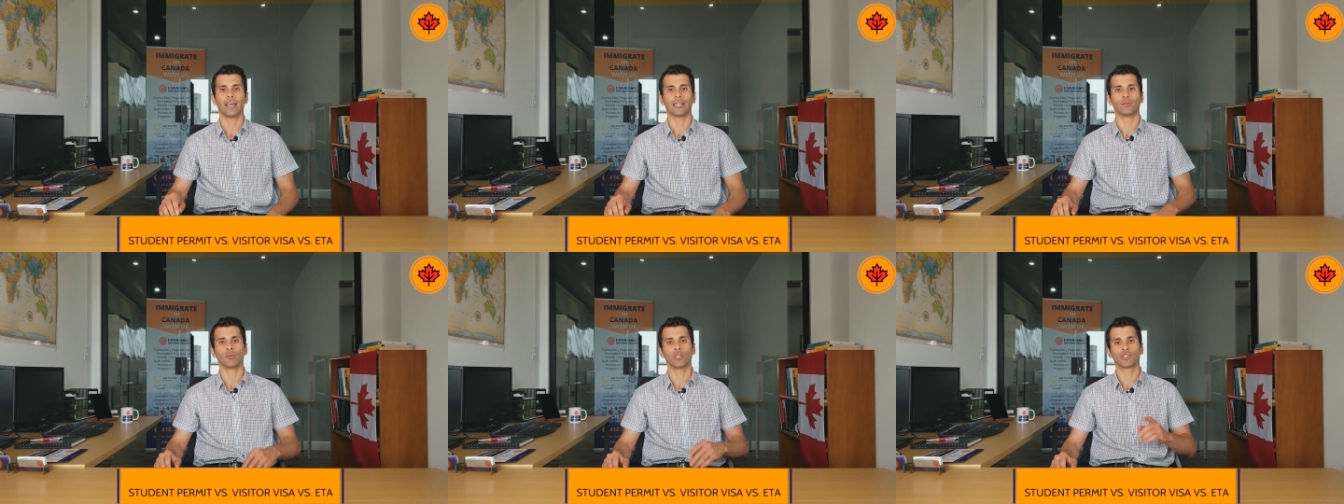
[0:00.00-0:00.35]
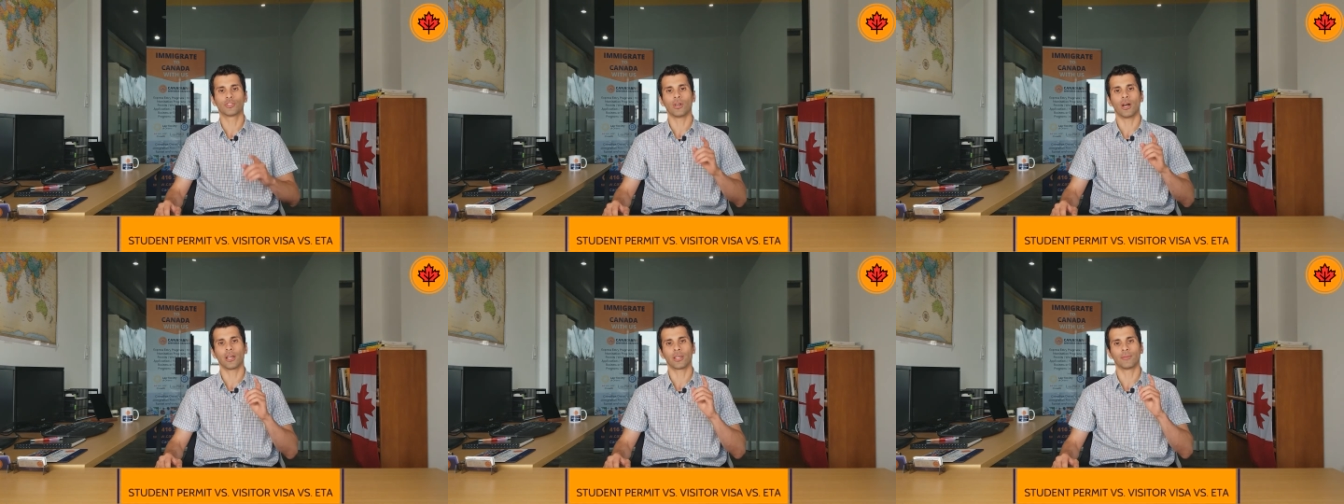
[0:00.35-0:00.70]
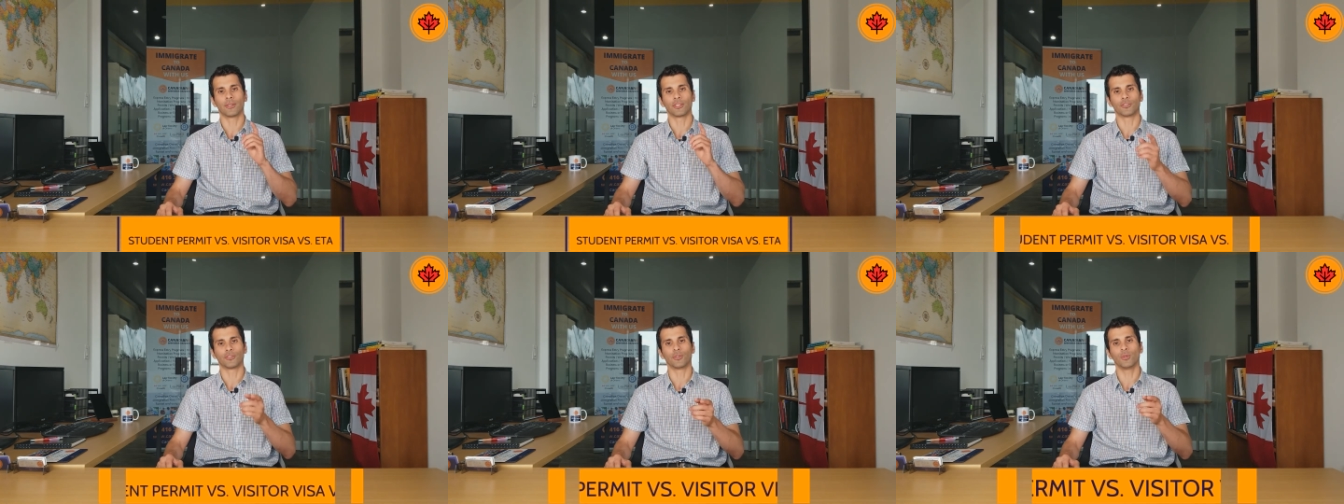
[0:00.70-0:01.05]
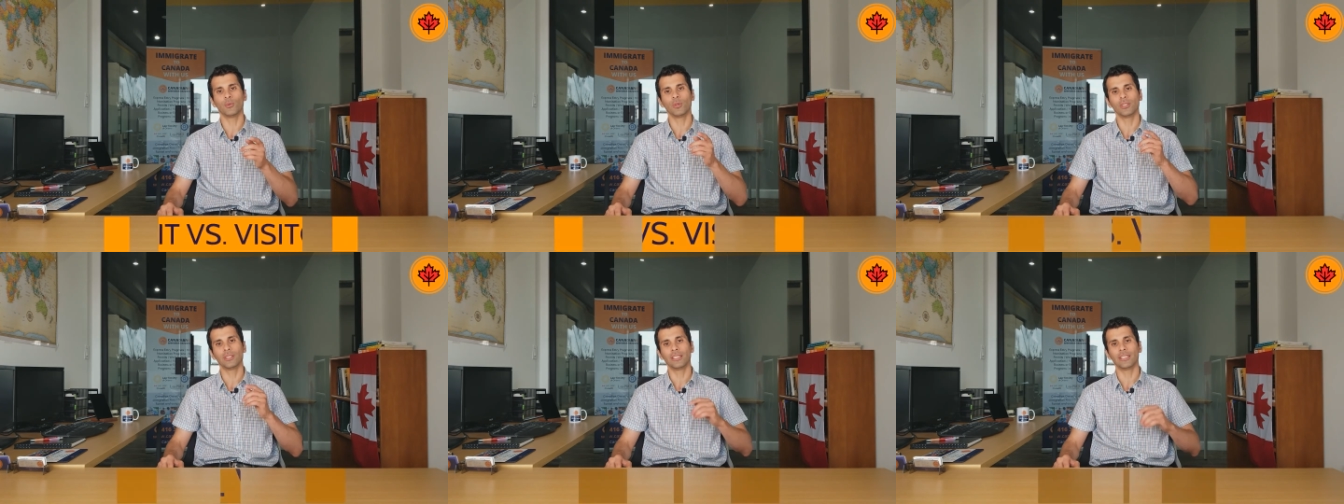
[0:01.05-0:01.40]
and which documents you
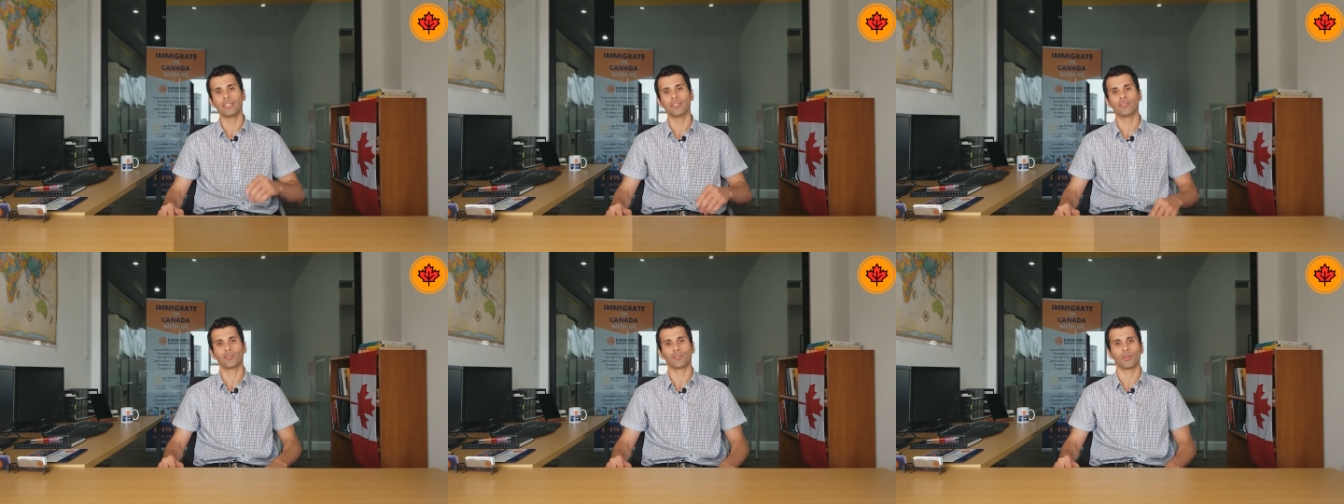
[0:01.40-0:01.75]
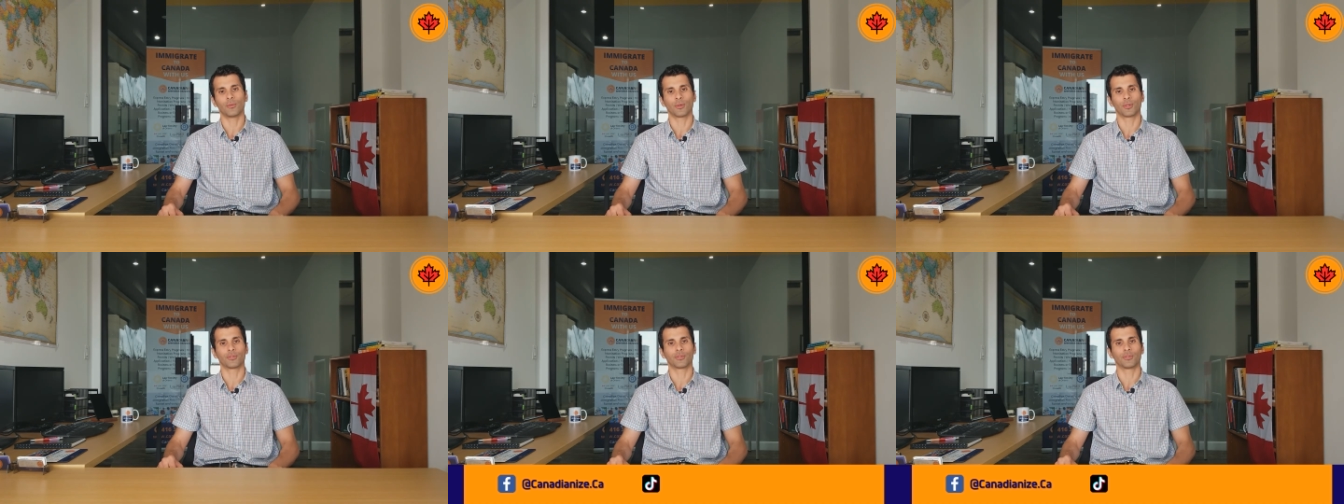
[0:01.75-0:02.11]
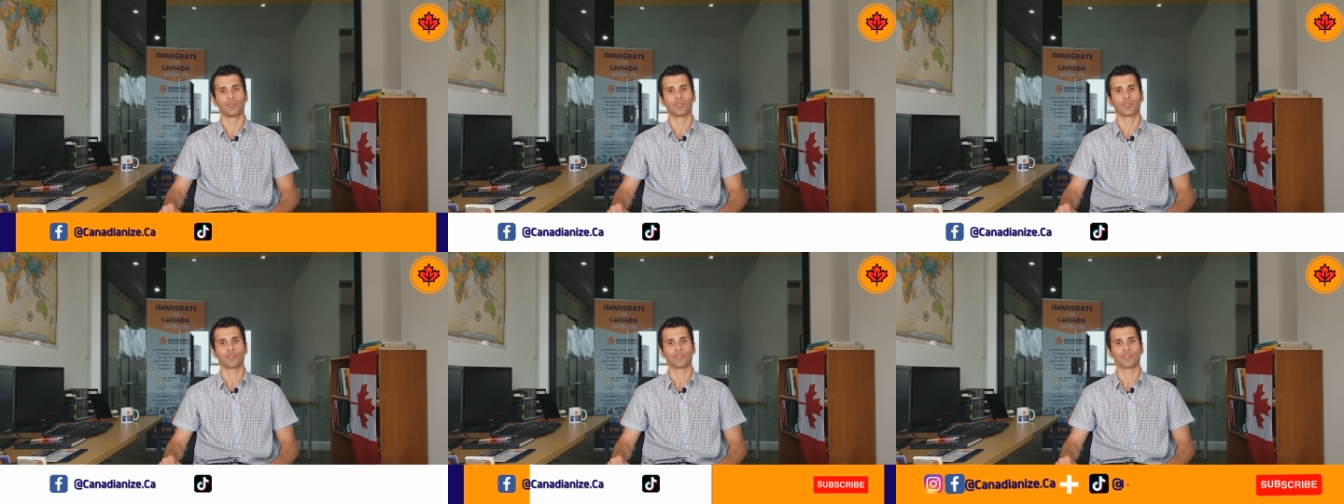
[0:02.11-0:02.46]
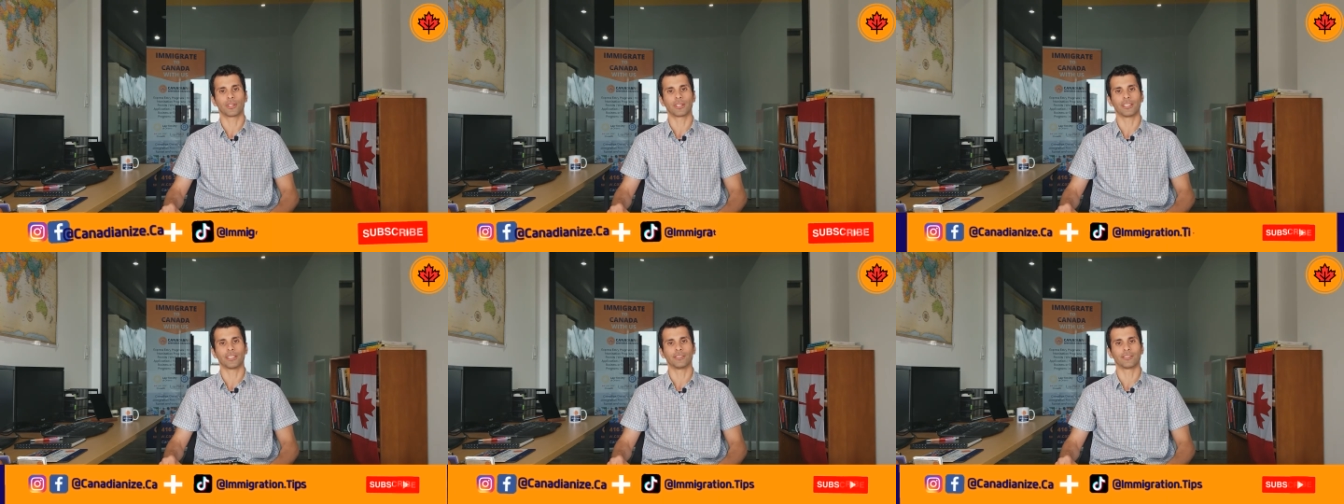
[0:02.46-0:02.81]
will need to pursue your
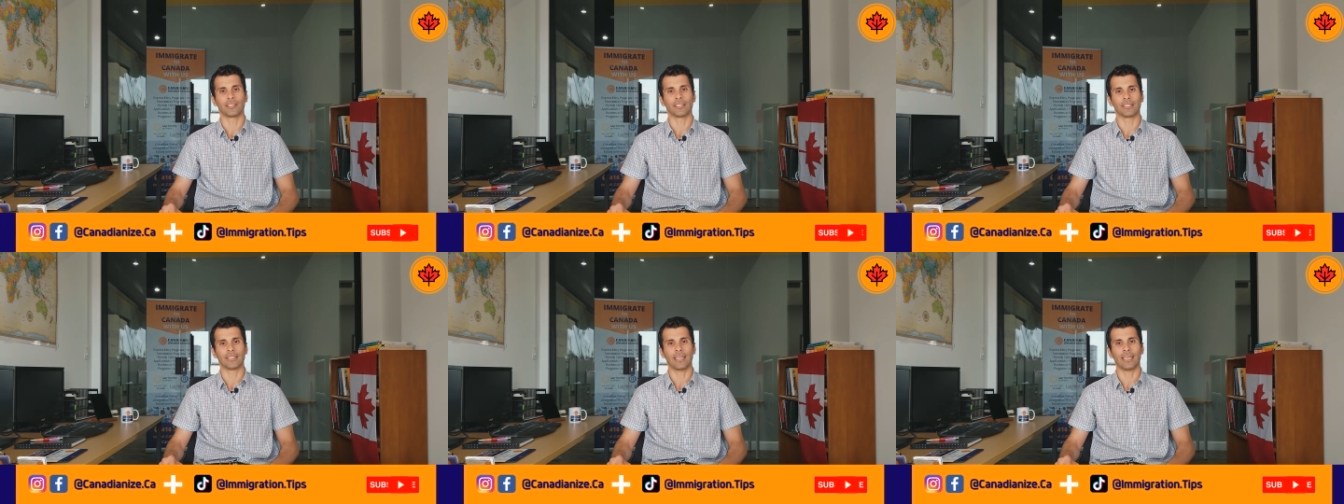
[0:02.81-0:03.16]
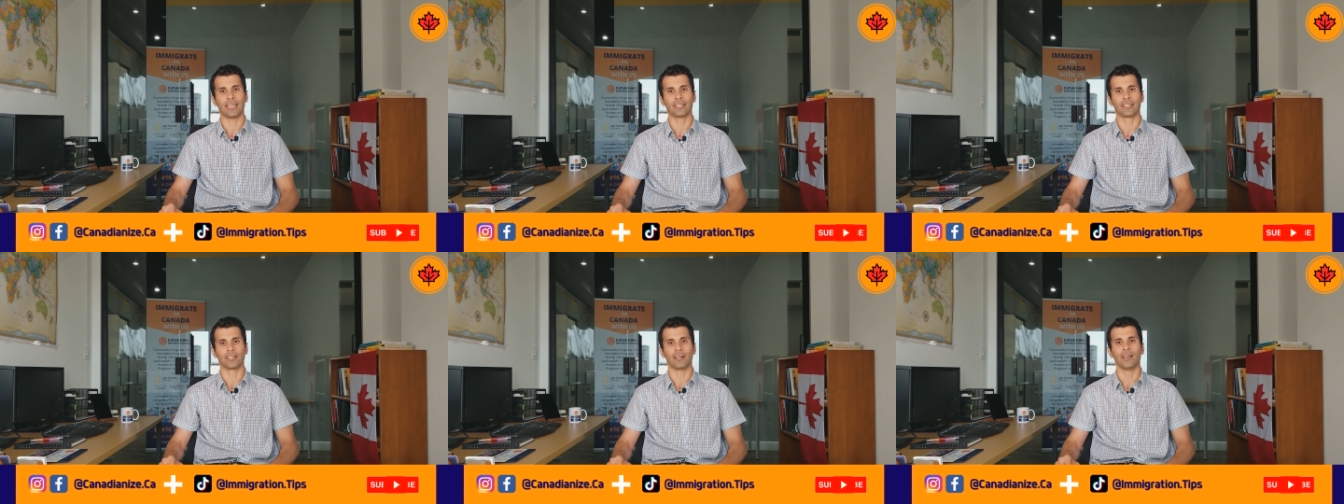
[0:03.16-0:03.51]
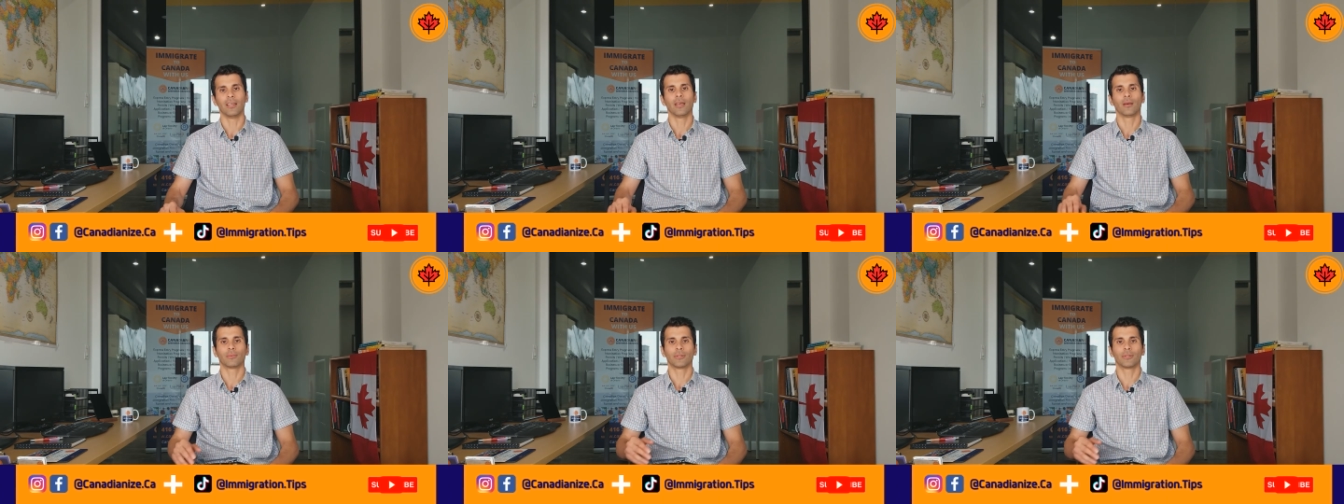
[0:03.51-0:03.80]
studies in Canada.